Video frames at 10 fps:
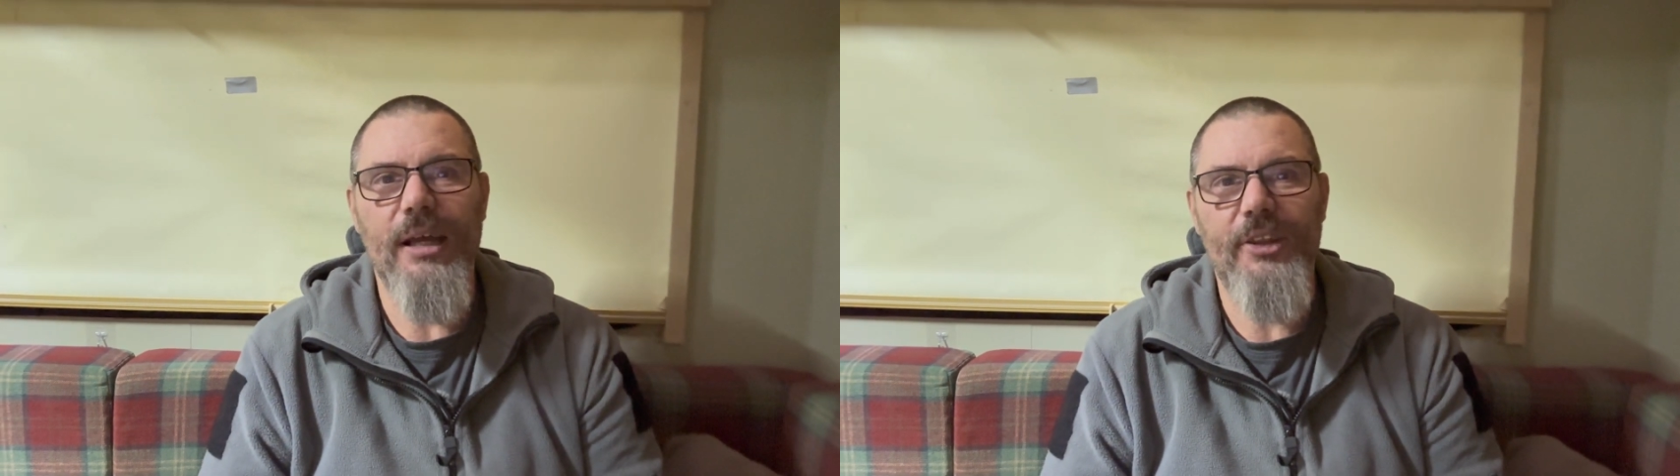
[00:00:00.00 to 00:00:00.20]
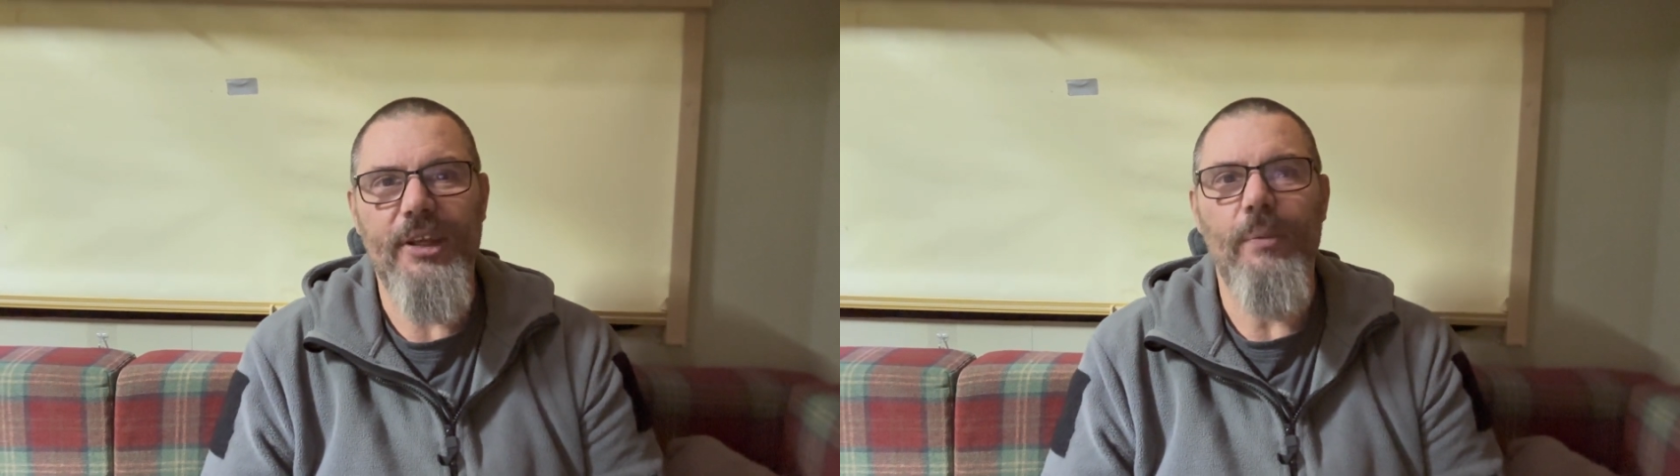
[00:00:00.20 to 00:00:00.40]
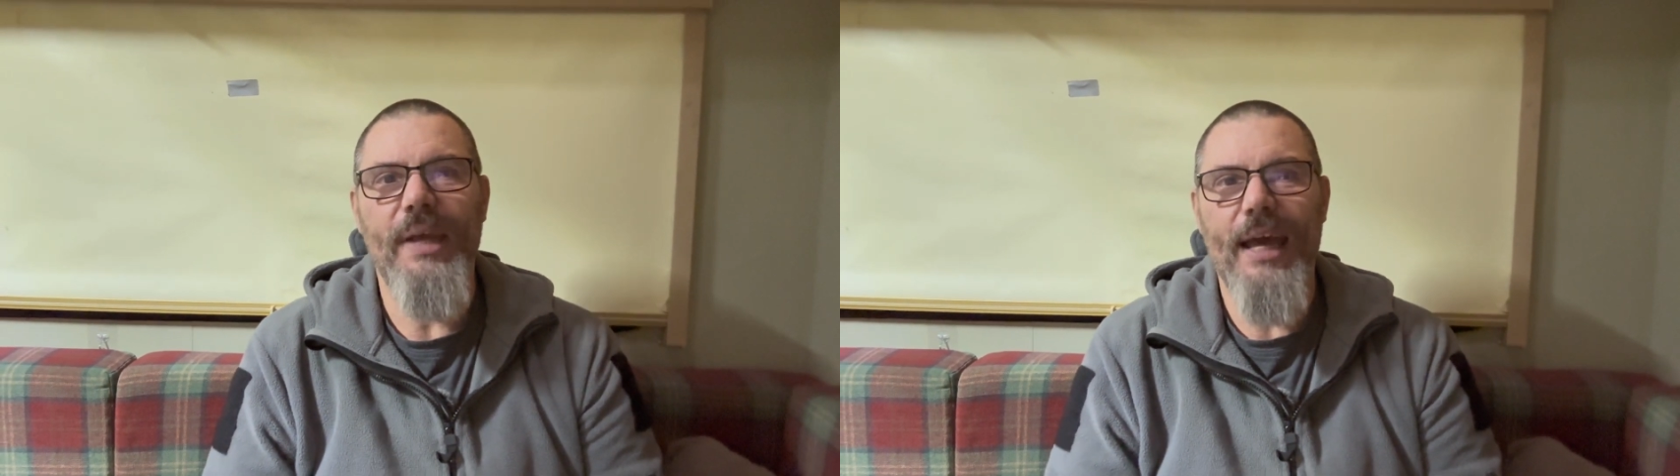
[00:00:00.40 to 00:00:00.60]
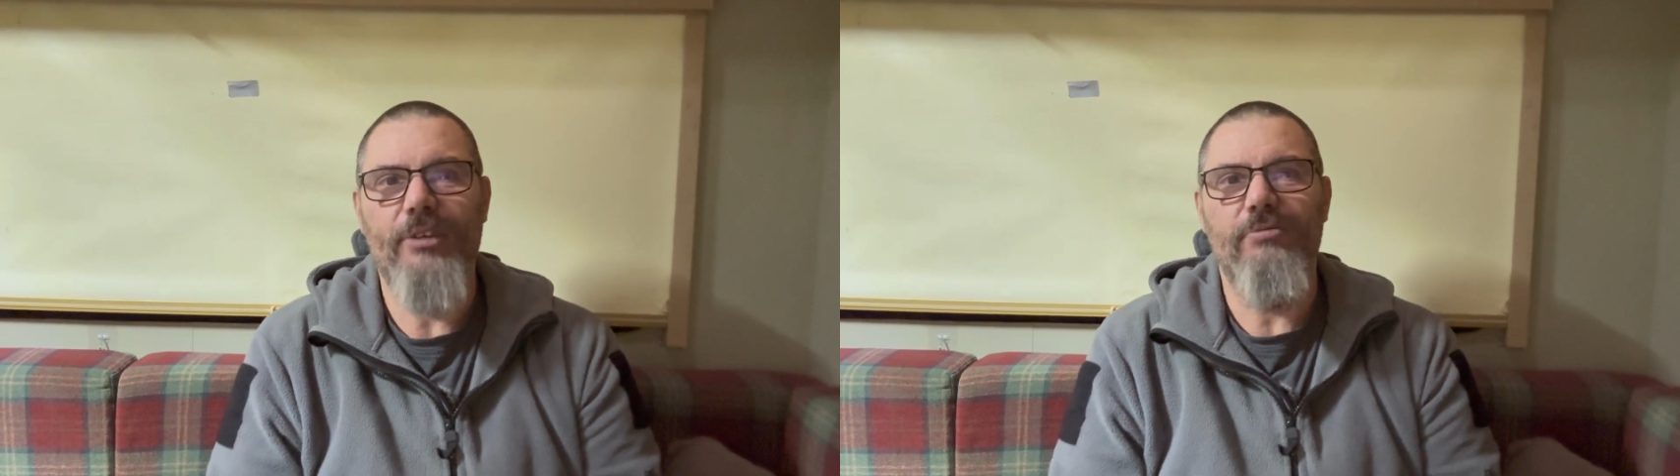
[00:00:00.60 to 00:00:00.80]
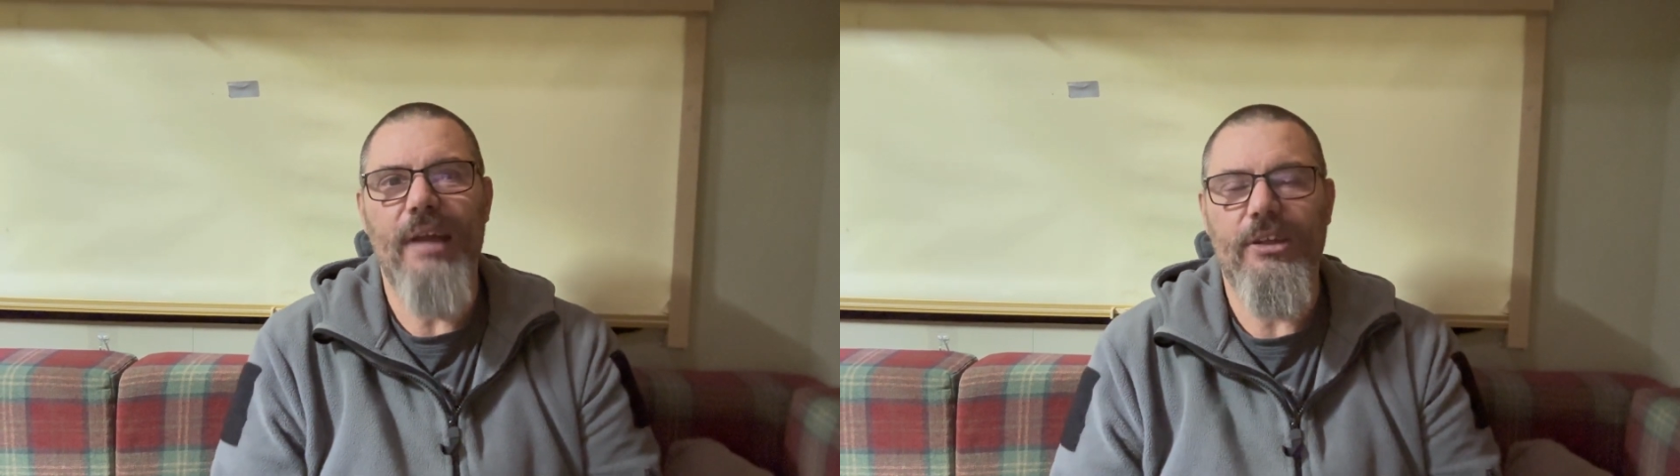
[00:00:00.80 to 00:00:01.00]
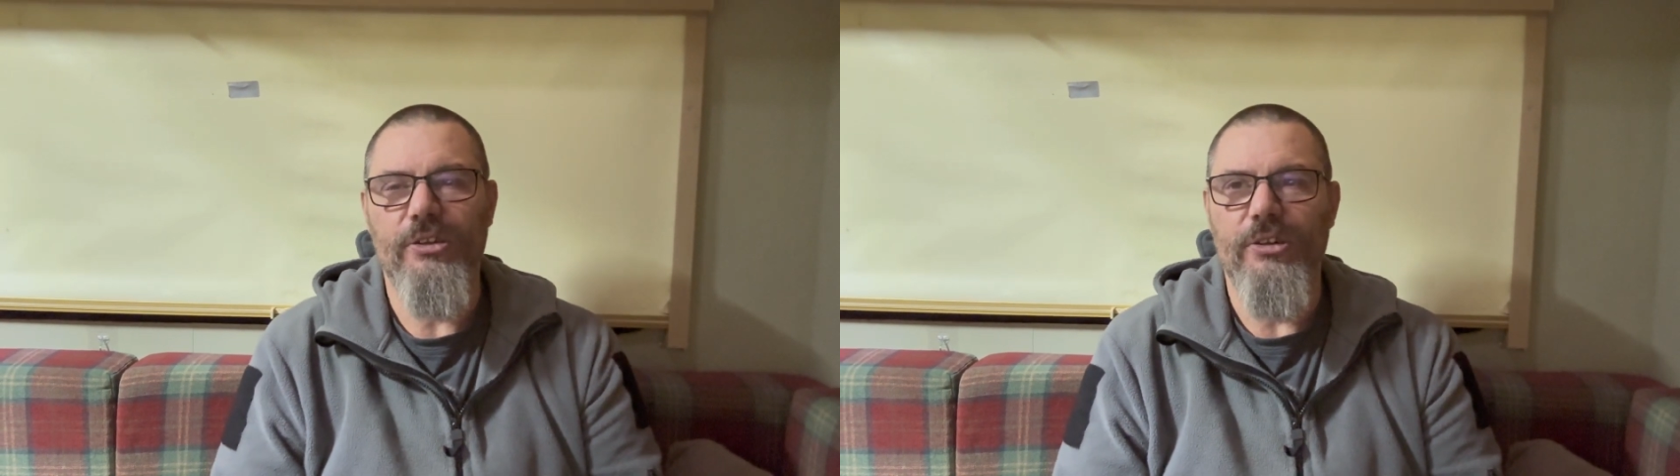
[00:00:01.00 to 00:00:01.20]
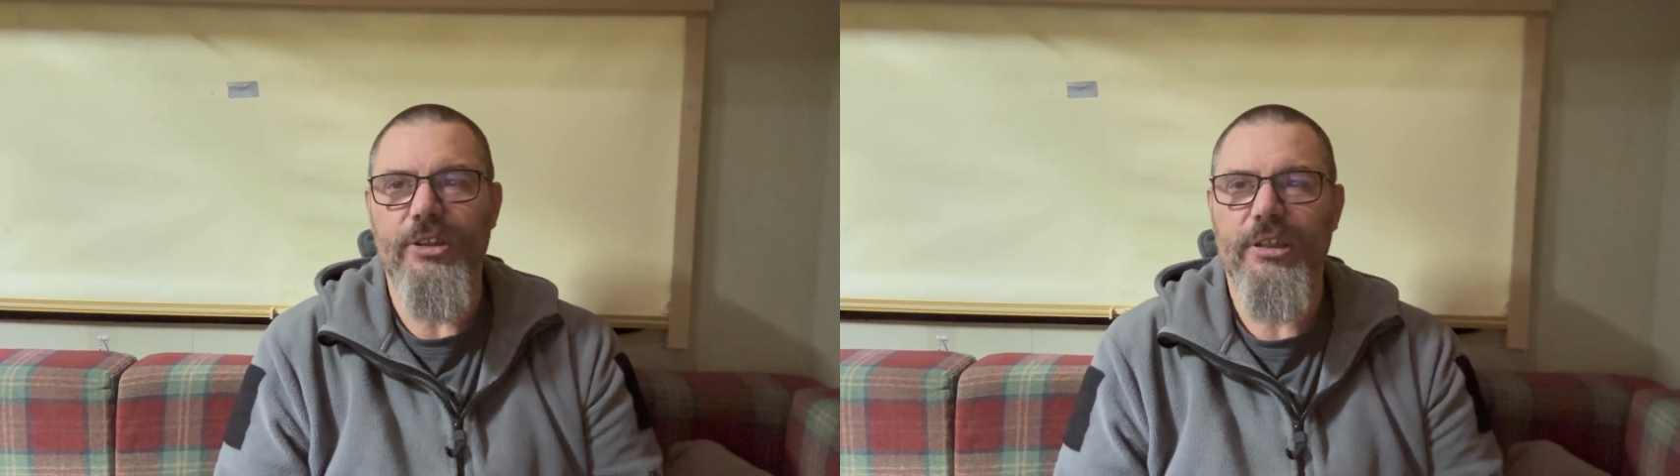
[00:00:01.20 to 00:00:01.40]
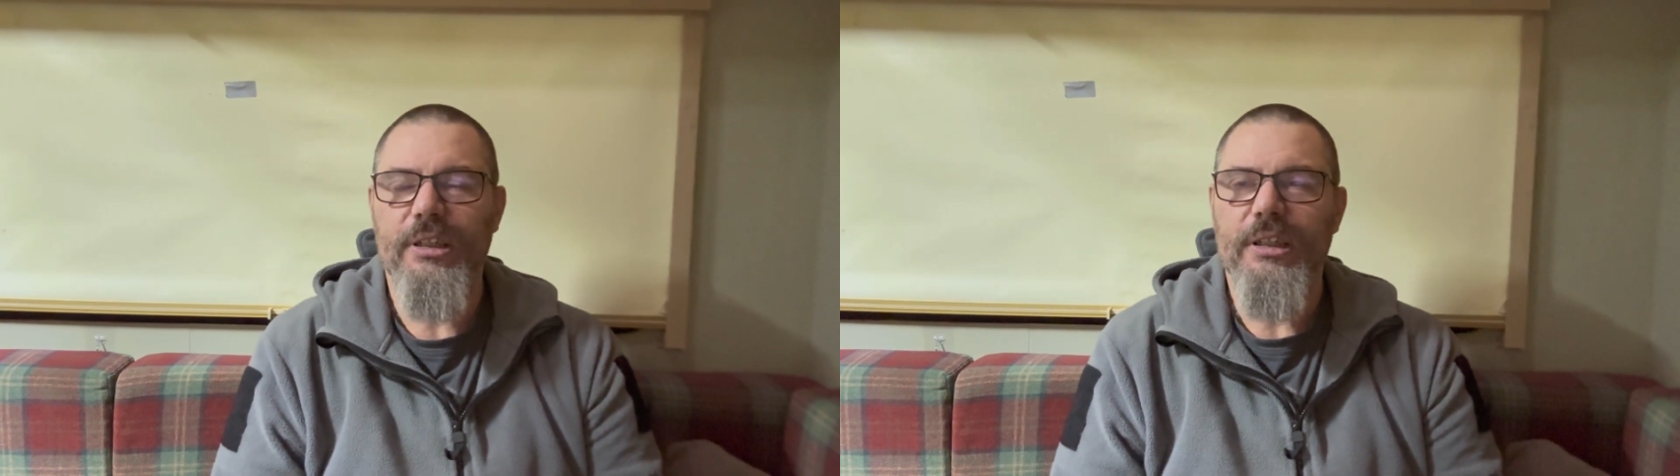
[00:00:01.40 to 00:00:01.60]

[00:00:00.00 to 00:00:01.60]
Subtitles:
I think we had on record.